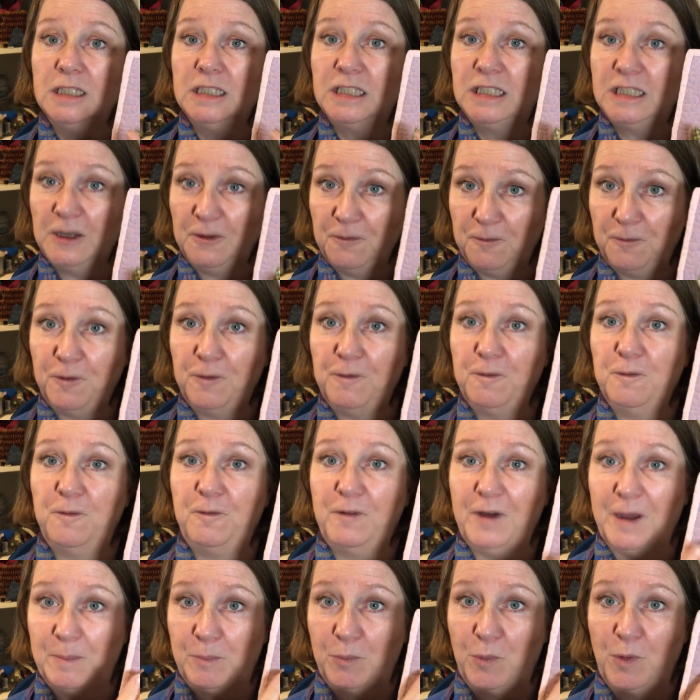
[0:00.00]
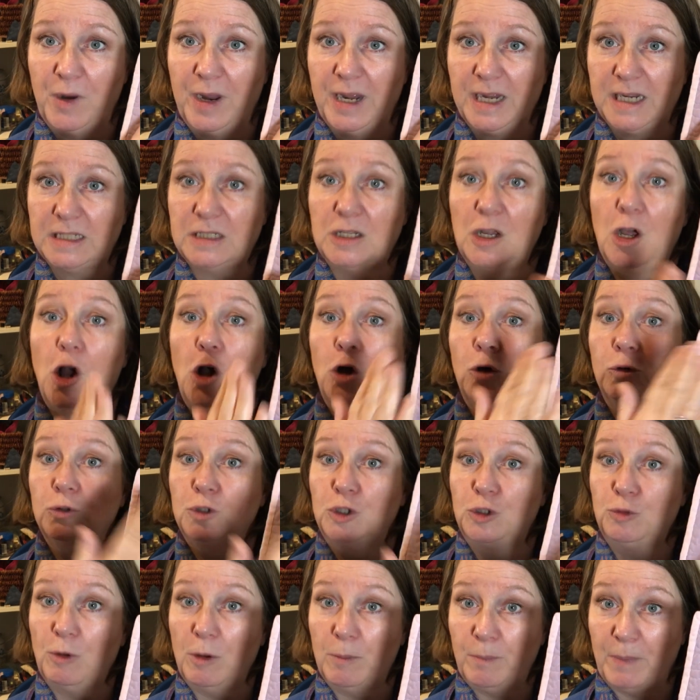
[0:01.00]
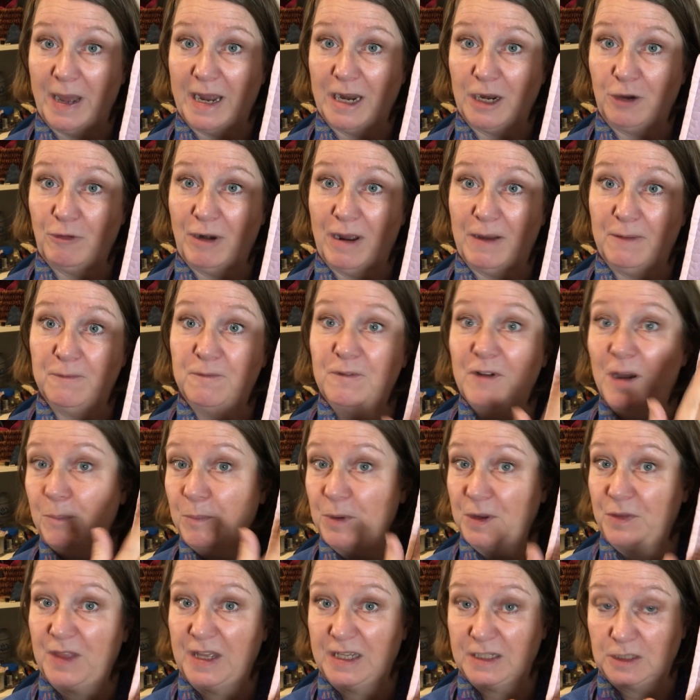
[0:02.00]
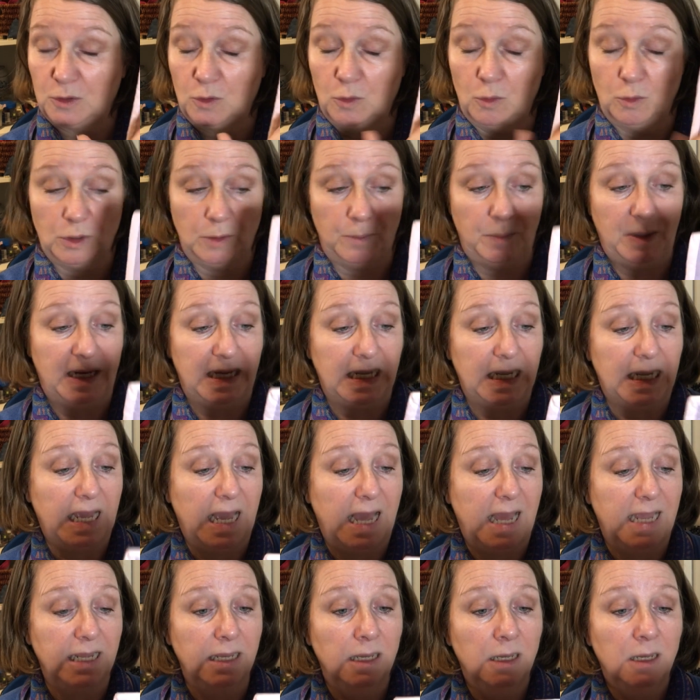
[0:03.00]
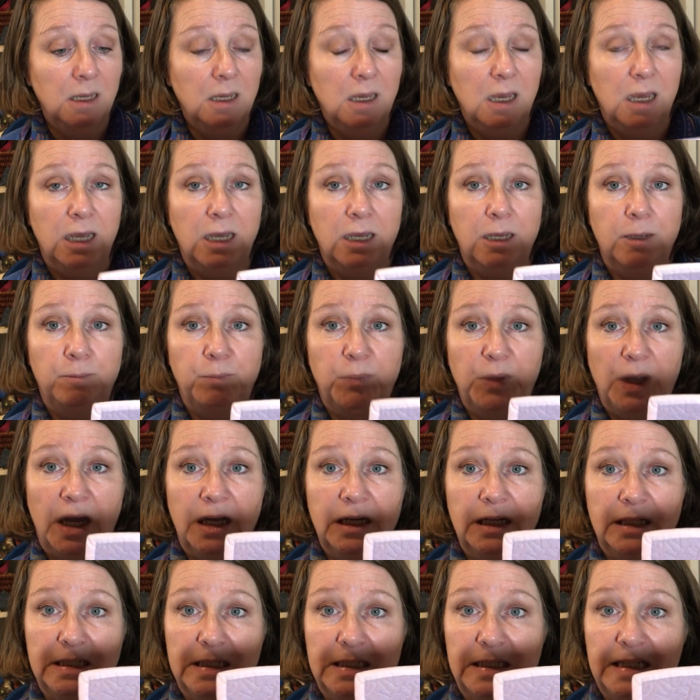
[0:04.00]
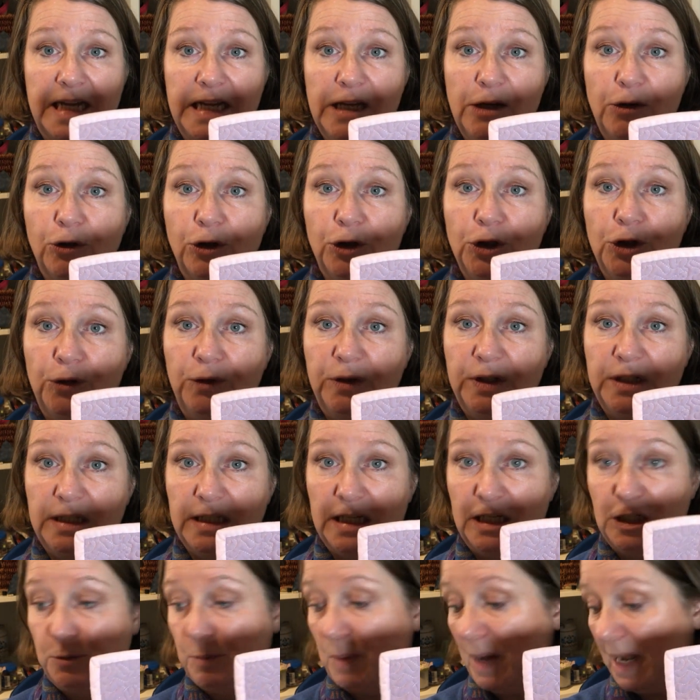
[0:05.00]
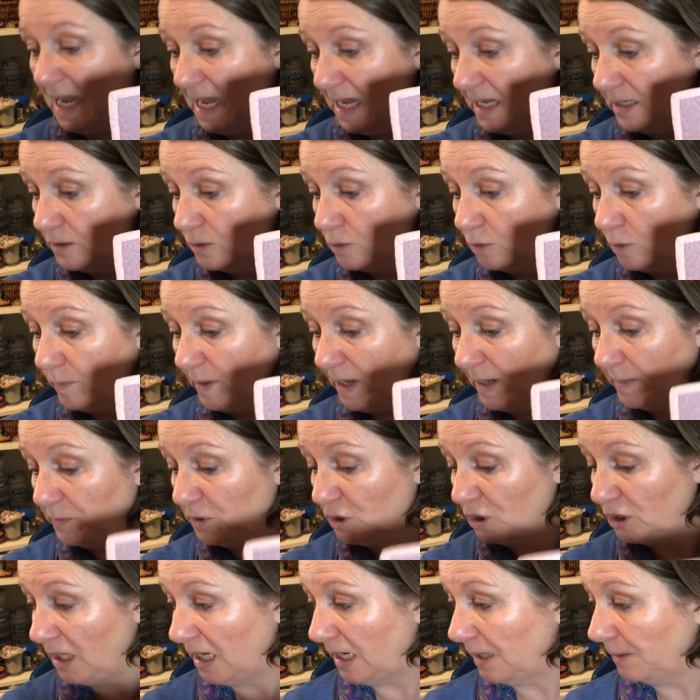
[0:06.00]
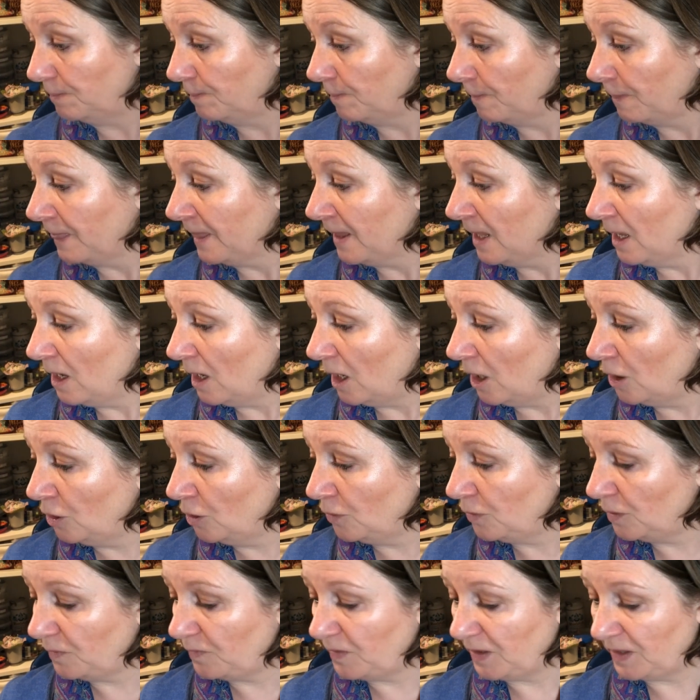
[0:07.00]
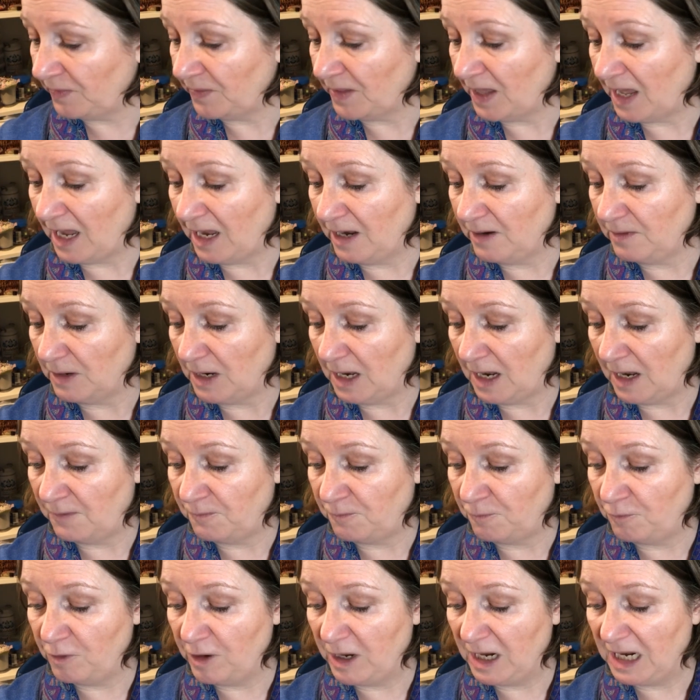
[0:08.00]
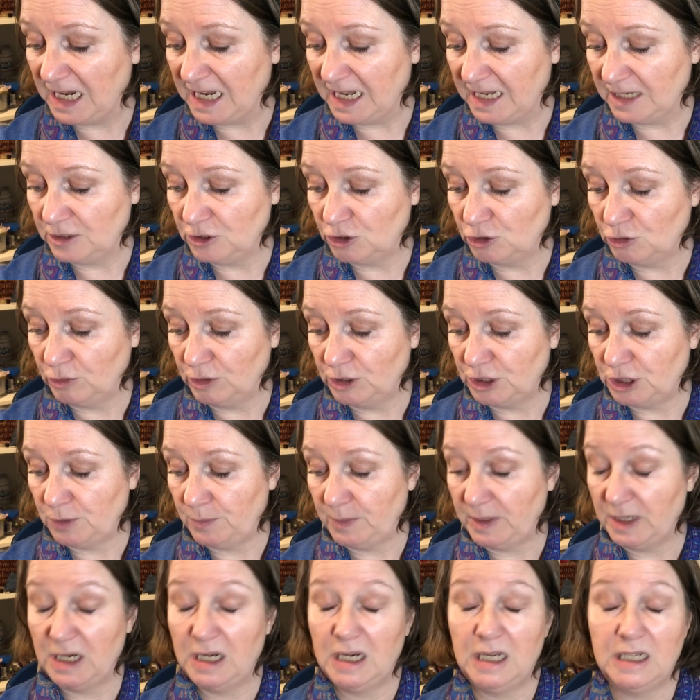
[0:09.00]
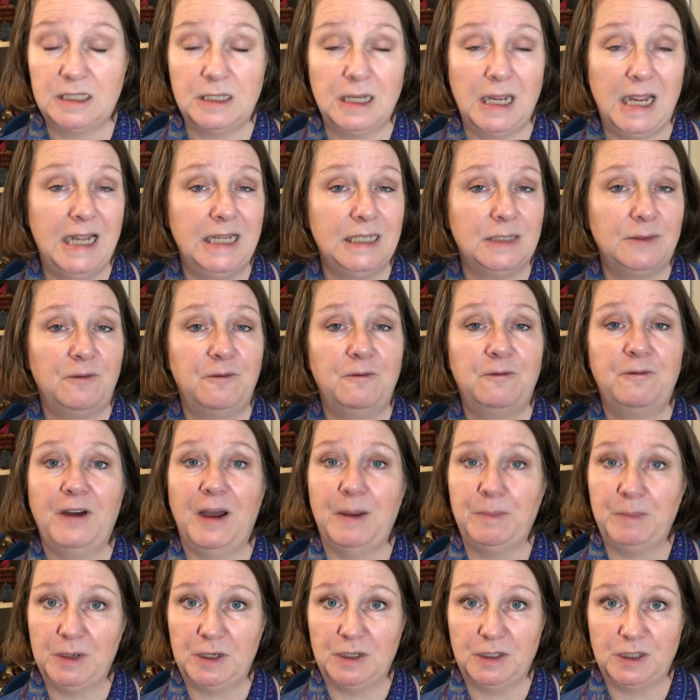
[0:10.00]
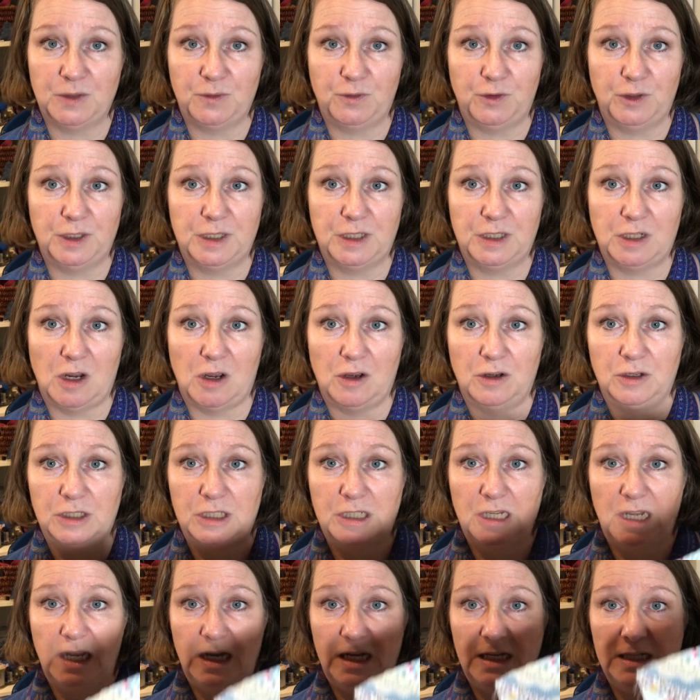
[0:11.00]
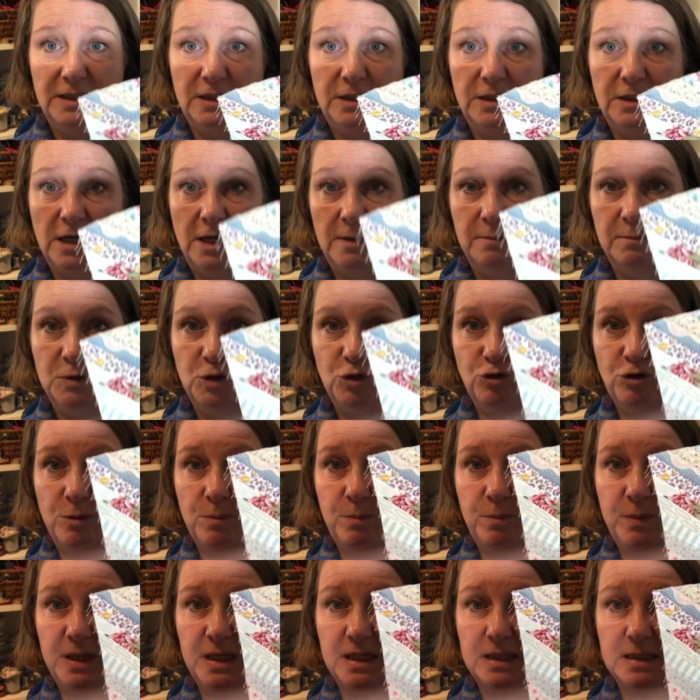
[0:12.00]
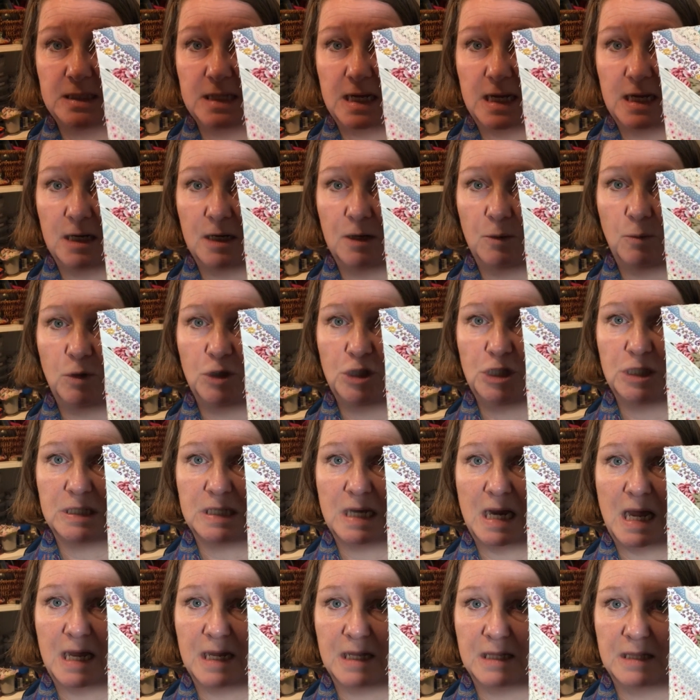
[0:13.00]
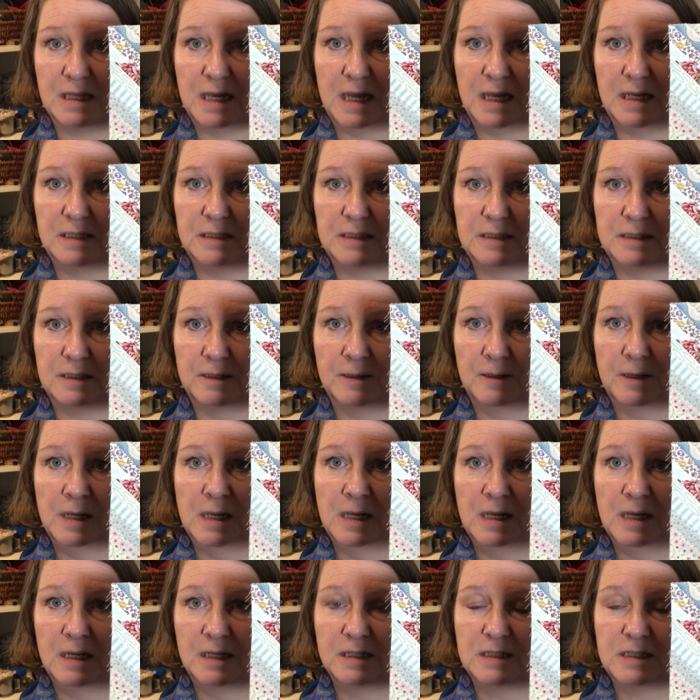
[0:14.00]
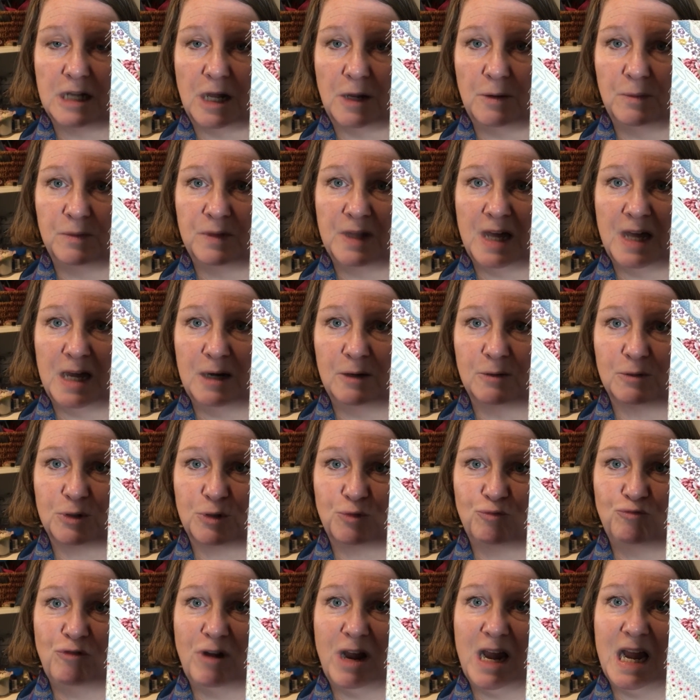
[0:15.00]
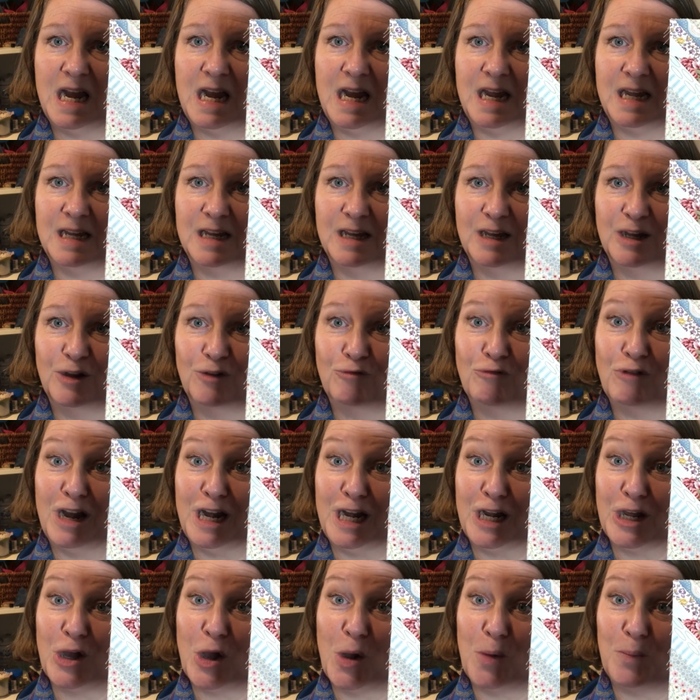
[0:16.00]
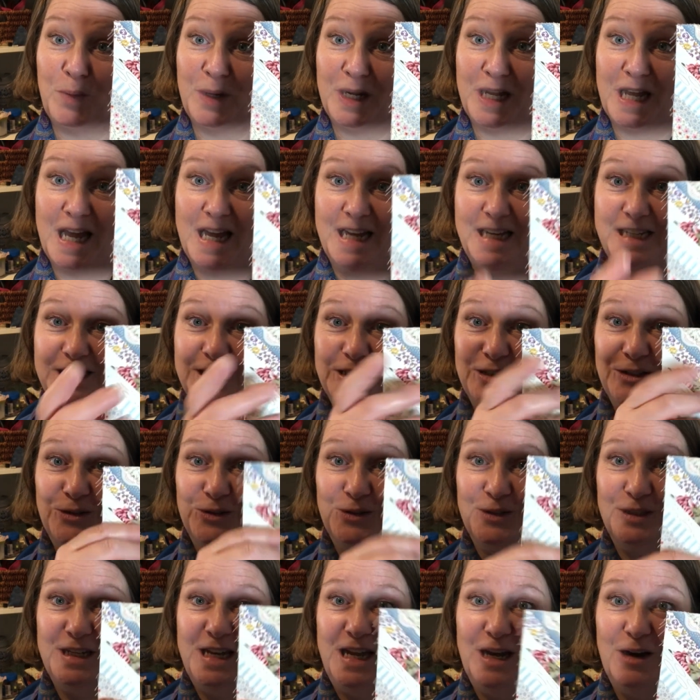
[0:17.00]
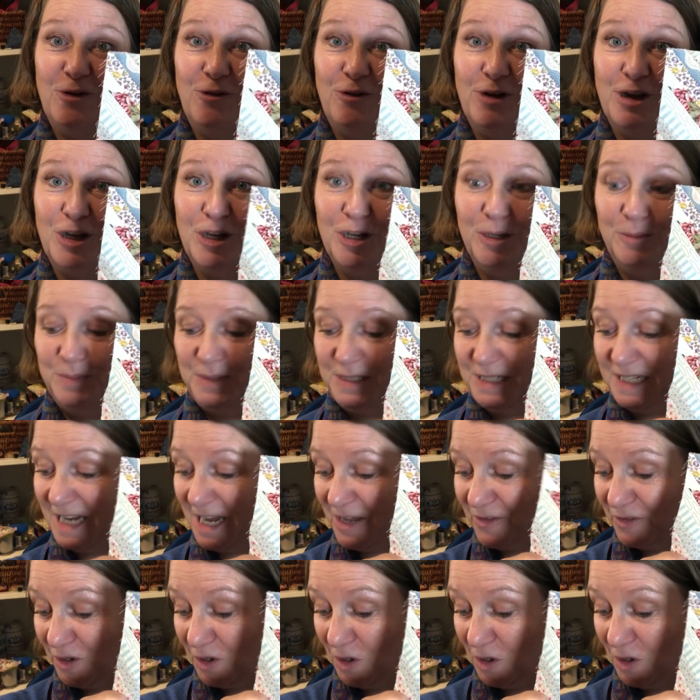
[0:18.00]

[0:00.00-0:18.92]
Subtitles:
different fabrics onto a background fabric. That's called a plique, and as I say, you can do this stitch by hand or by machine. Another thing that I've really enjoyed doing and is fabulous for a starter is strip piecing, which is like this. So that looks really, really complicated, doesn't it? Or it comes together